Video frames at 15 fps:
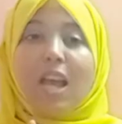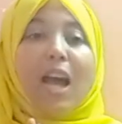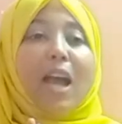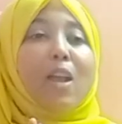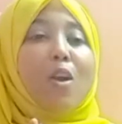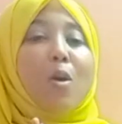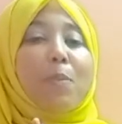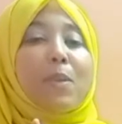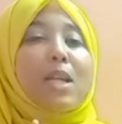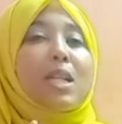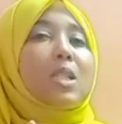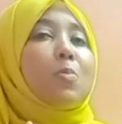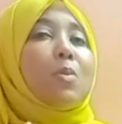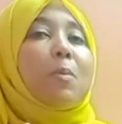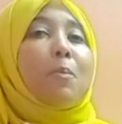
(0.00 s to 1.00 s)
I hope that
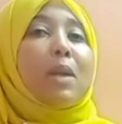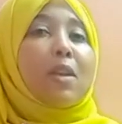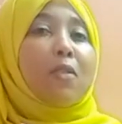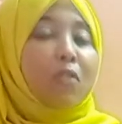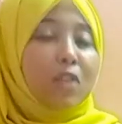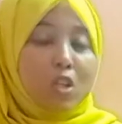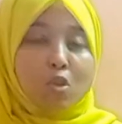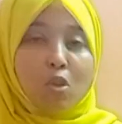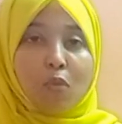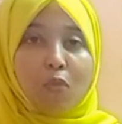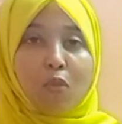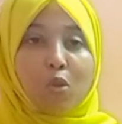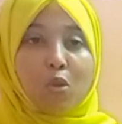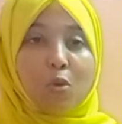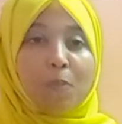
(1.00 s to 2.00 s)
it's been beneficial
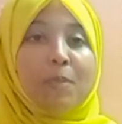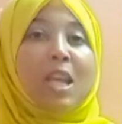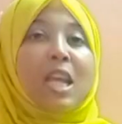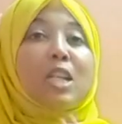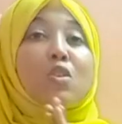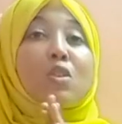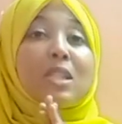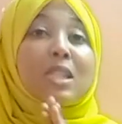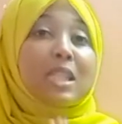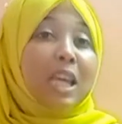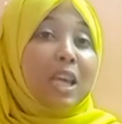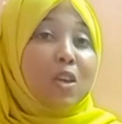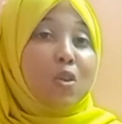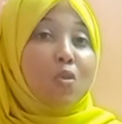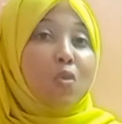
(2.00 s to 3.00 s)
for you. So
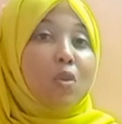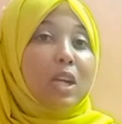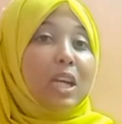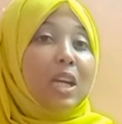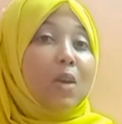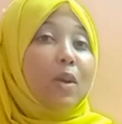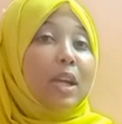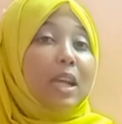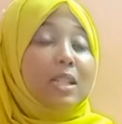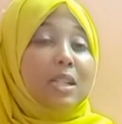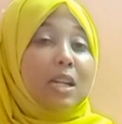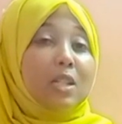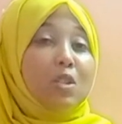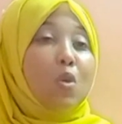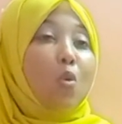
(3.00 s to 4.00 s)
see you in our
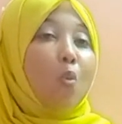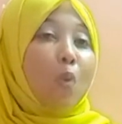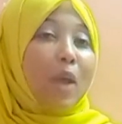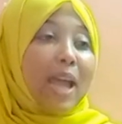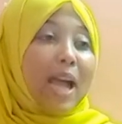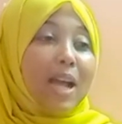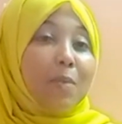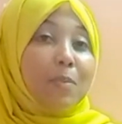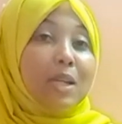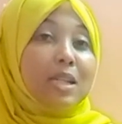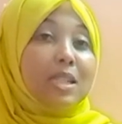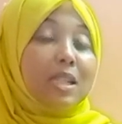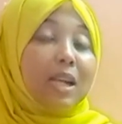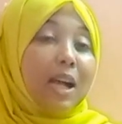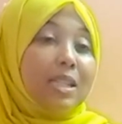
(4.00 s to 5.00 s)
next lesson where I'll be
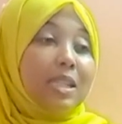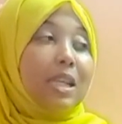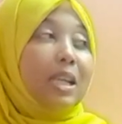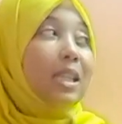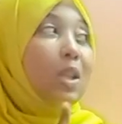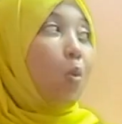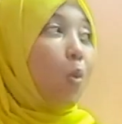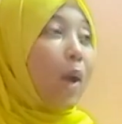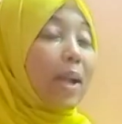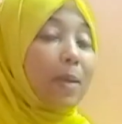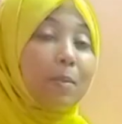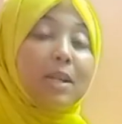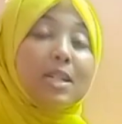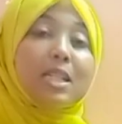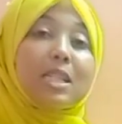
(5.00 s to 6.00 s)
discussing the
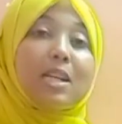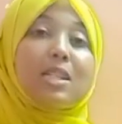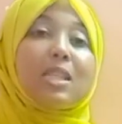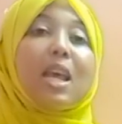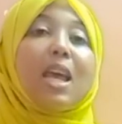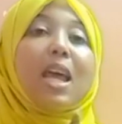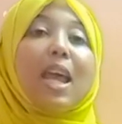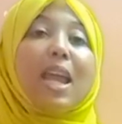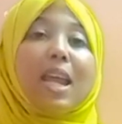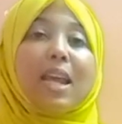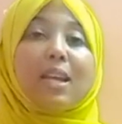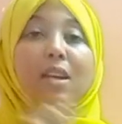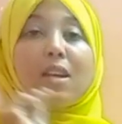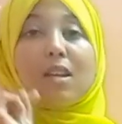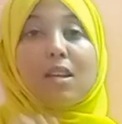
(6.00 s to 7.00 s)
white blood cells
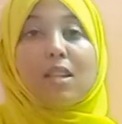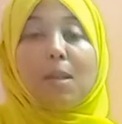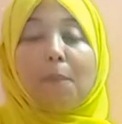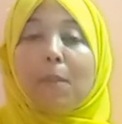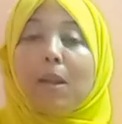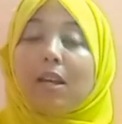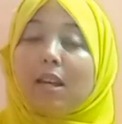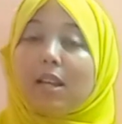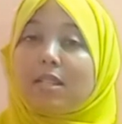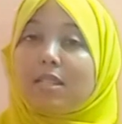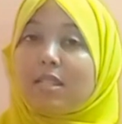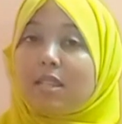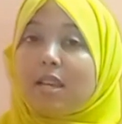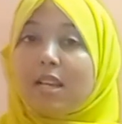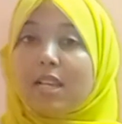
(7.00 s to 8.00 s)
and the
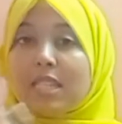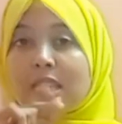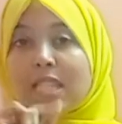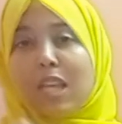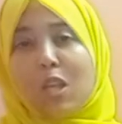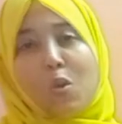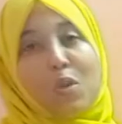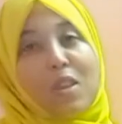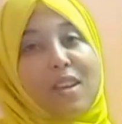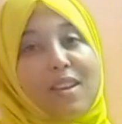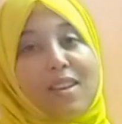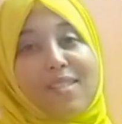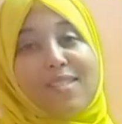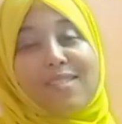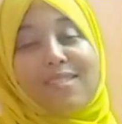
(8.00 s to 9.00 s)
platelets. See you
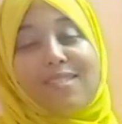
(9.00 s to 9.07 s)
there.